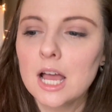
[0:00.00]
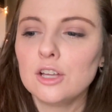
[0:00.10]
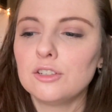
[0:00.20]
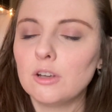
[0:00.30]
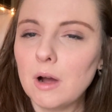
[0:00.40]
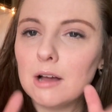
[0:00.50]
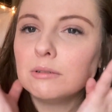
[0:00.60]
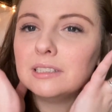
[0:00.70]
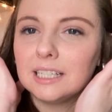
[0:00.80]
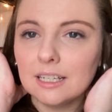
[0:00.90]
So I
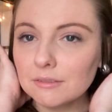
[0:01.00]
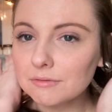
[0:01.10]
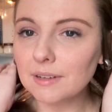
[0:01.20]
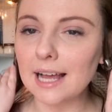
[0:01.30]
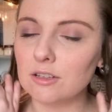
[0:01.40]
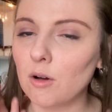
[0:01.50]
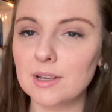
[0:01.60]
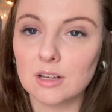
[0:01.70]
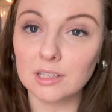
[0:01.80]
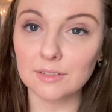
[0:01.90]
will leave, as
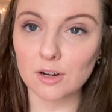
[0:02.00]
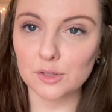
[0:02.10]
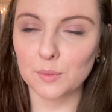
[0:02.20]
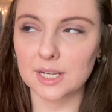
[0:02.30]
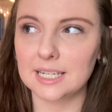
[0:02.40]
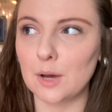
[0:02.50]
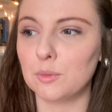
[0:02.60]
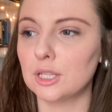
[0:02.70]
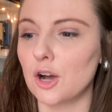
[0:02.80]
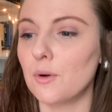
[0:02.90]
always, I'll leave all the books down
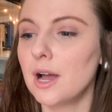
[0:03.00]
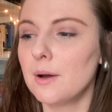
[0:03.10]
below.